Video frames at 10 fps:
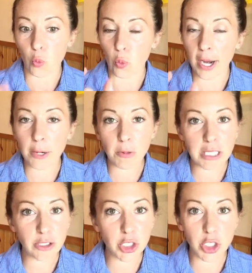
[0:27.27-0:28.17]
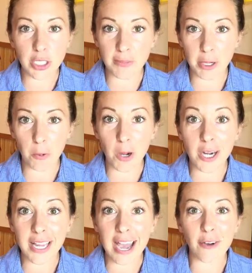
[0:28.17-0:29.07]
Right where you stream your
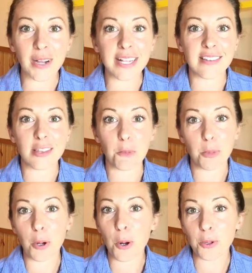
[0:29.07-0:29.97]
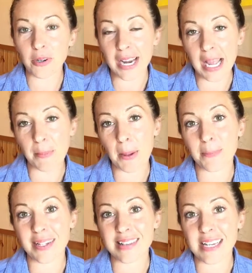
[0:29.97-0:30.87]
workout, it's the Program
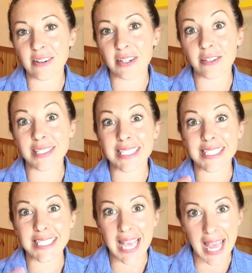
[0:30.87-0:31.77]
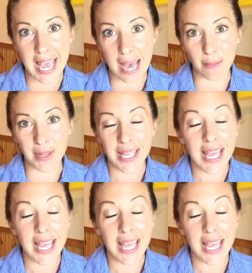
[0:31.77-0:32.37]
Materials tab.